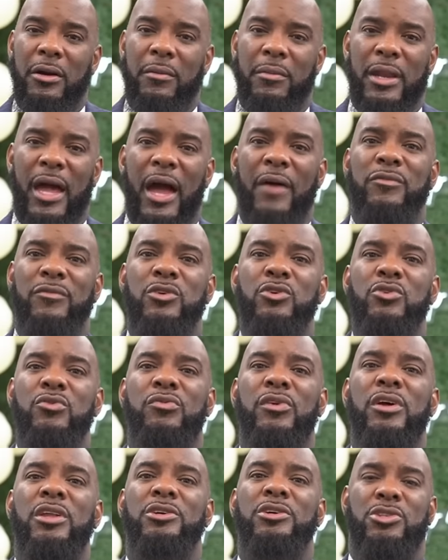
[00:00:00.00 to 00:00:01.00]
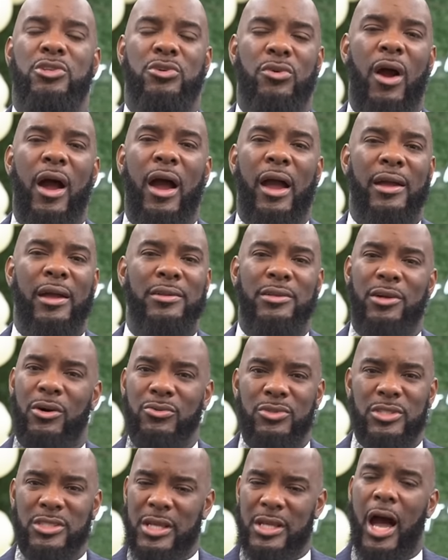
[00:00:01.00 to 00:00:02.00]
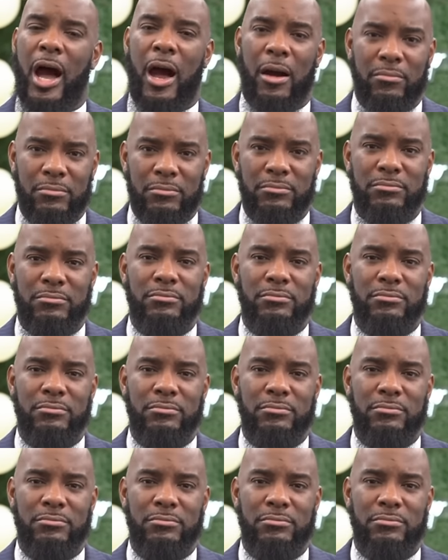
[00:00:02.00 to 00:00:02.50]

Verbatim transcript: But after you finish crying, don't stop.